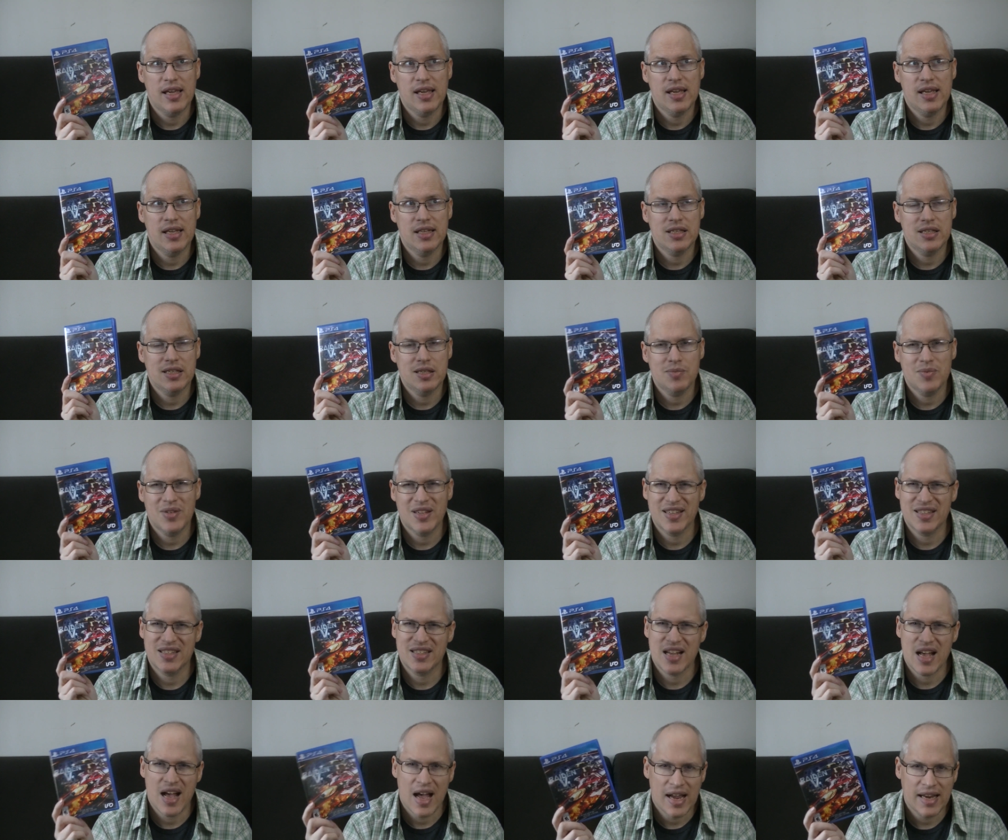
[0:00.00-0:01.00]
it seems like
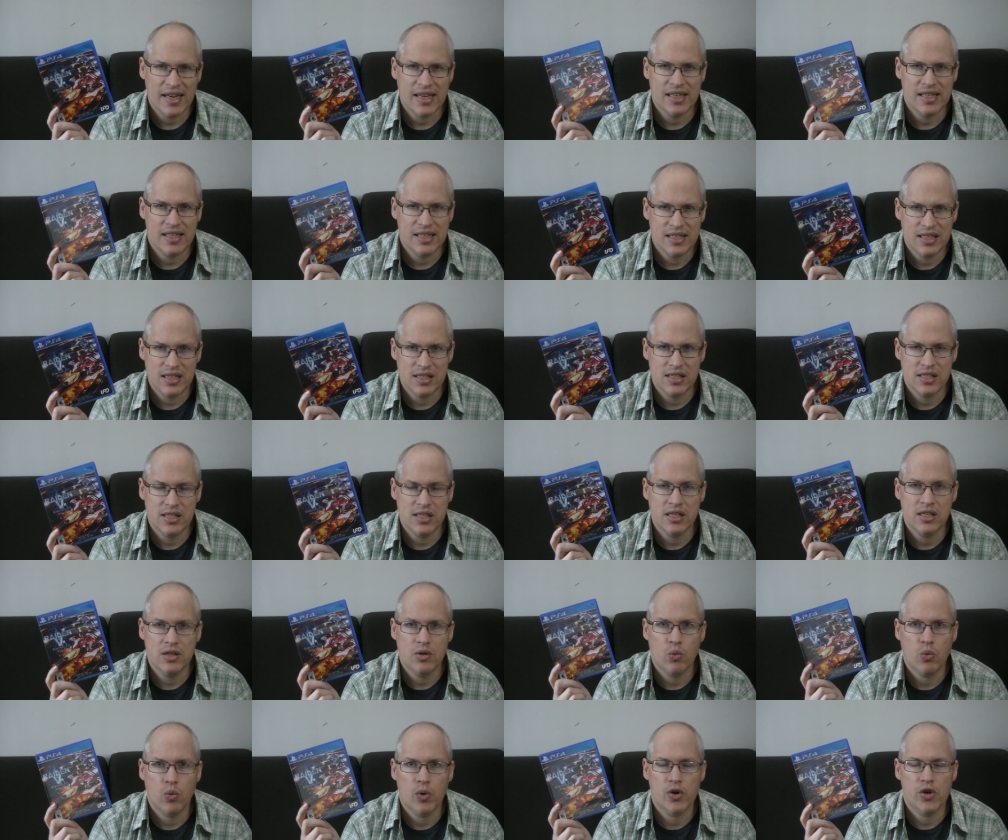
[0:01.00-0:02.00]
it's kind of
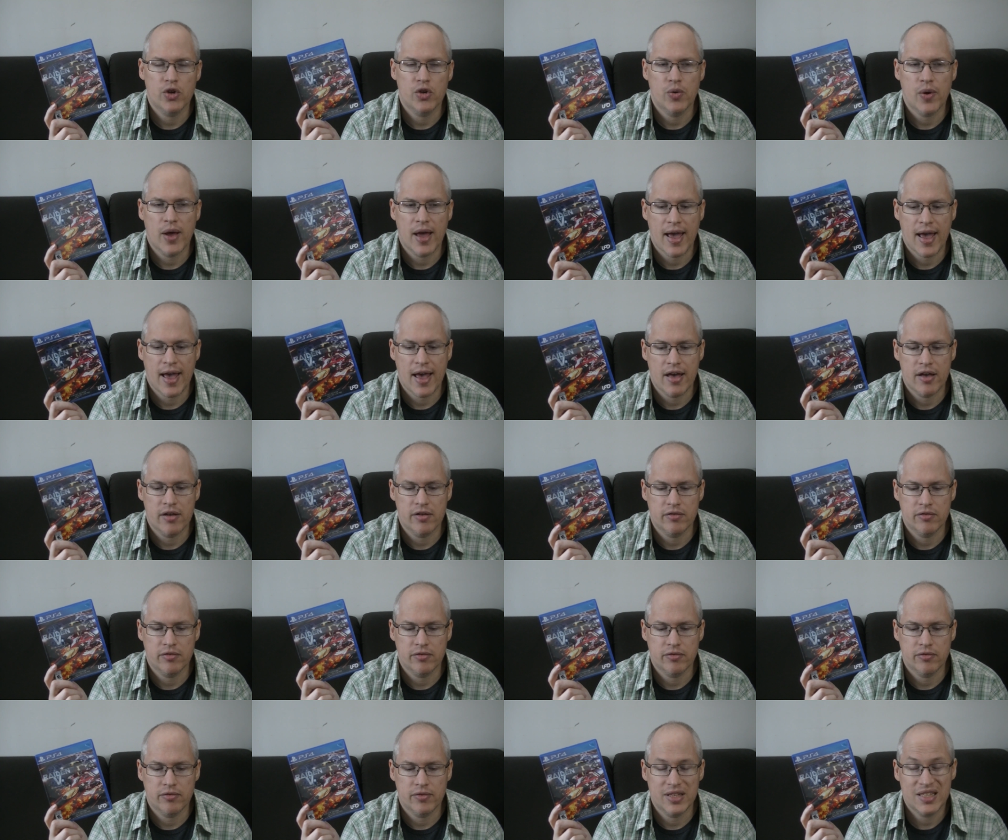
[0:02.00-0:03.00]
easy where
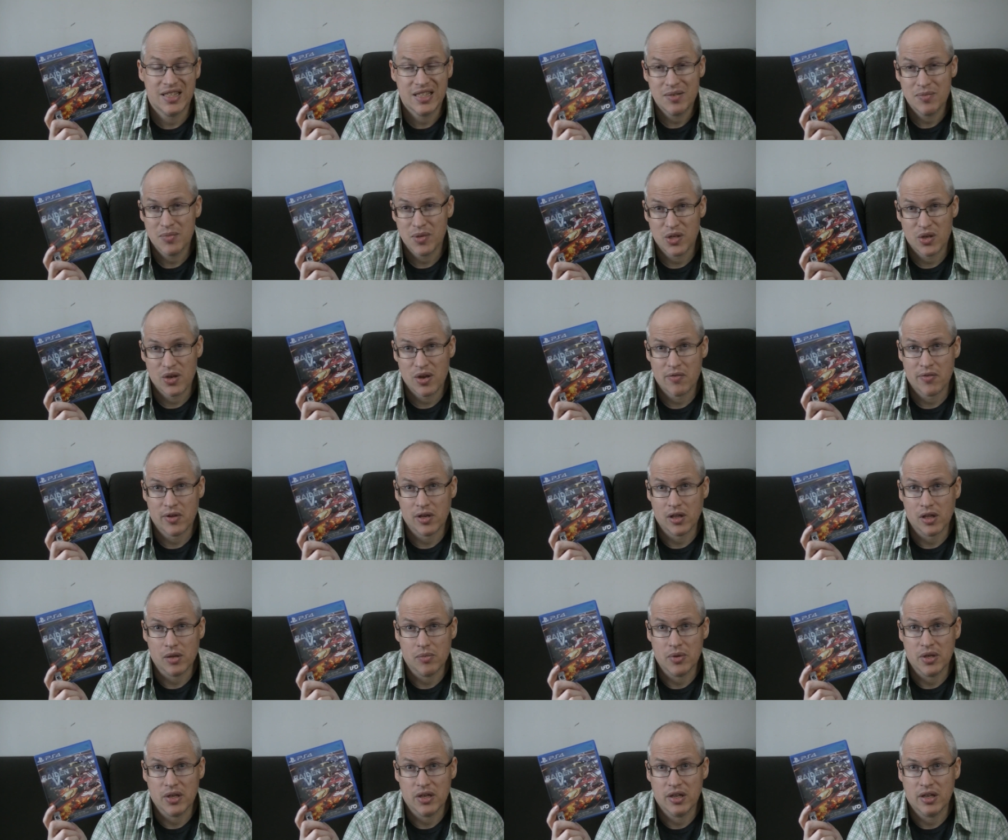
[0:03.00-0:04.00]
it seems like you have
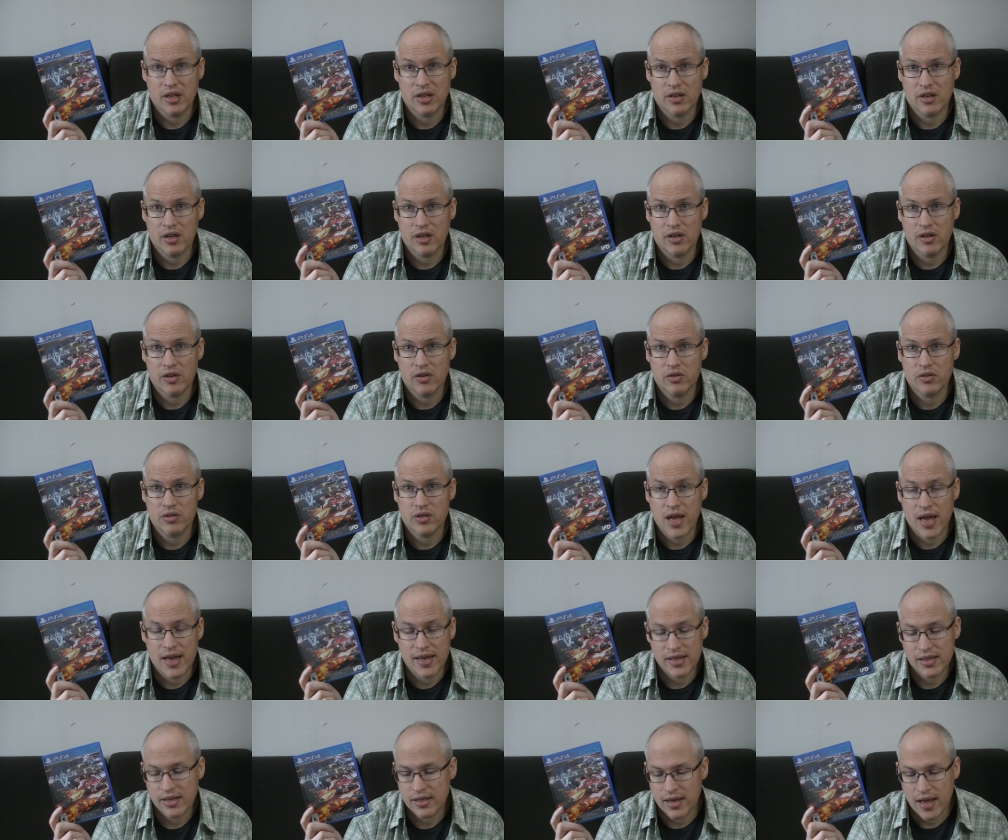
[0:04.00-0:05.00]
unlimited continues.
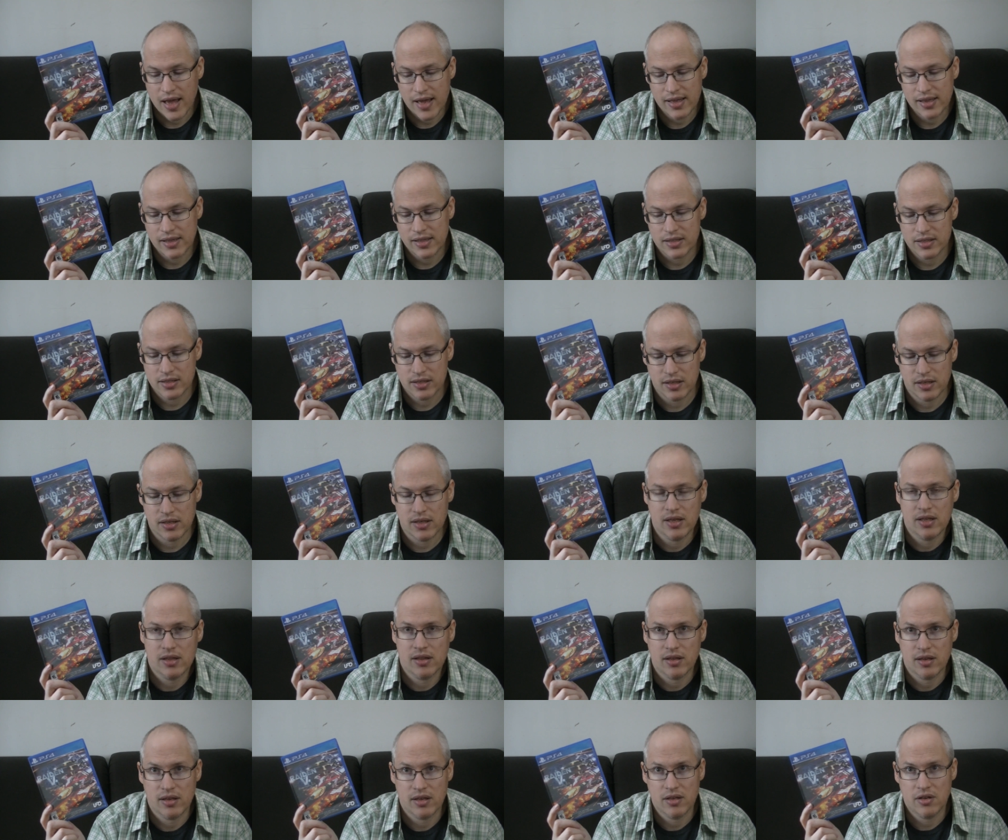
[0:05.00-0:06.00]
I at least didn't
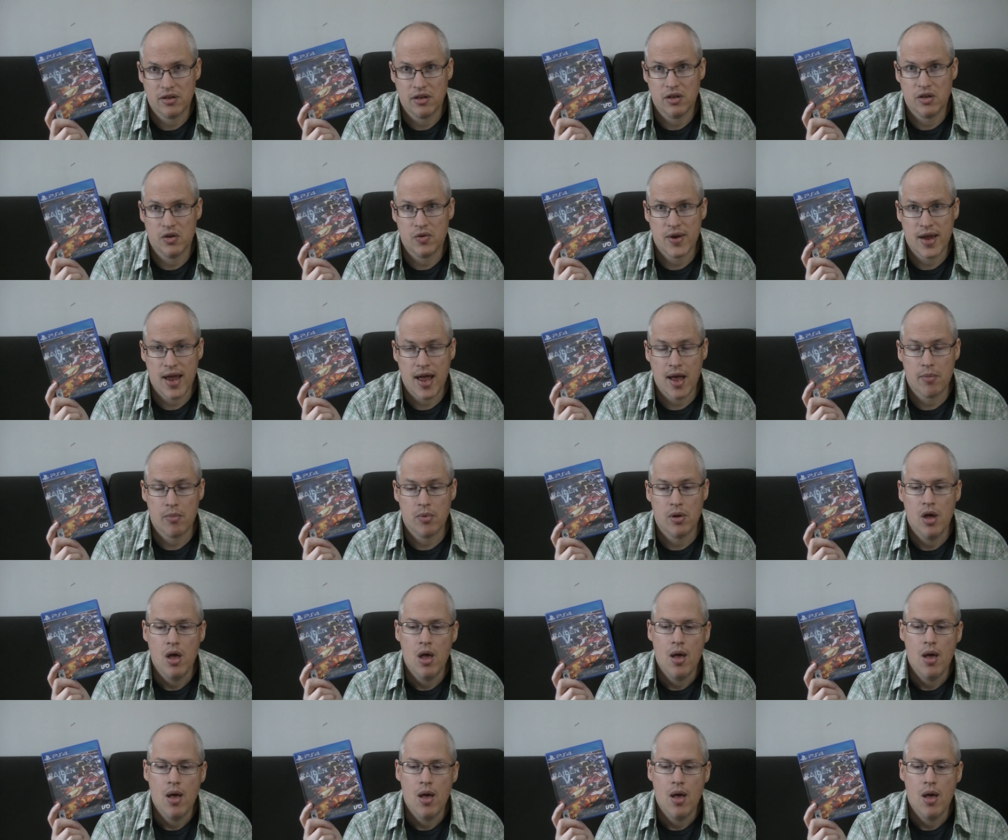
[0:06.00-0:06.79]
hit the continue cap.